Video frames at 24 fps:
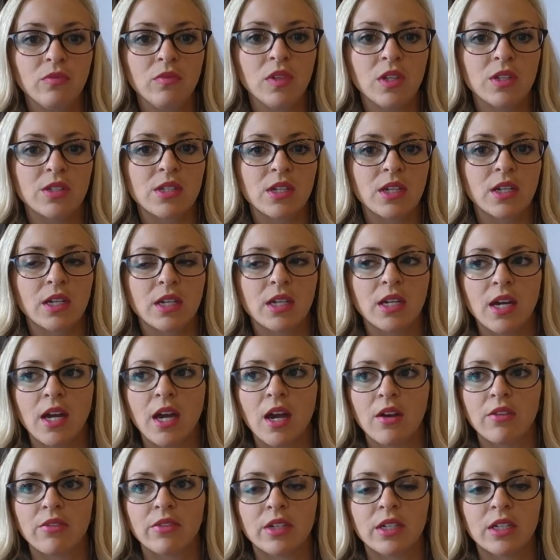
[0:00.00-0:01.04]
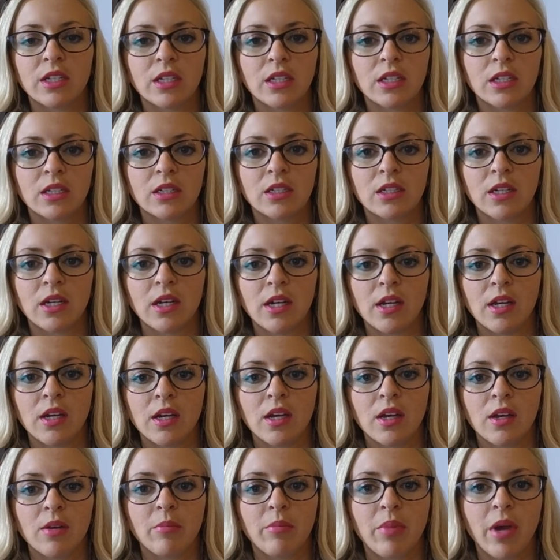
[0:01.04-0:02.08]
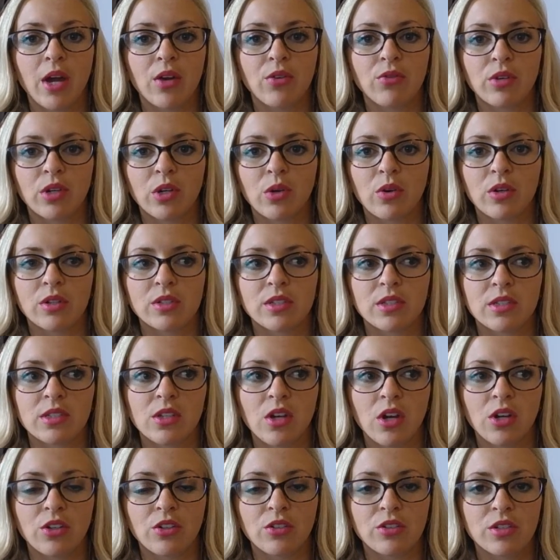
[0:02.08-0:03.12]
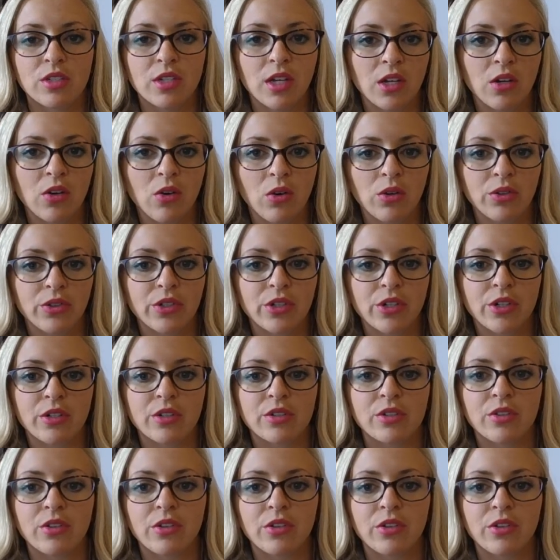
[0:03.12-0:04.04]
Is it going to have any bad recourses on your stakeholders,